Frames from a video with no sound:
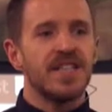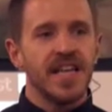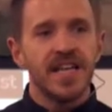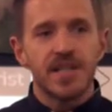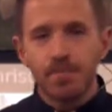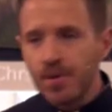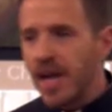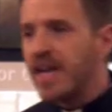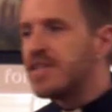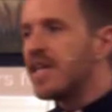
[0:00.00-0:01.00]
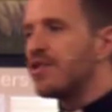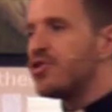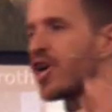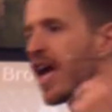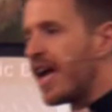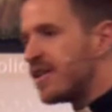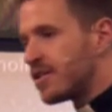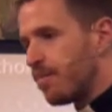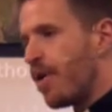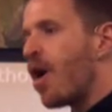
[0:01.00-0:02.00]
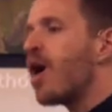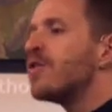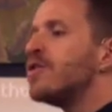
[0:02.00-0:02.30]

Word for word: he is placing chains upon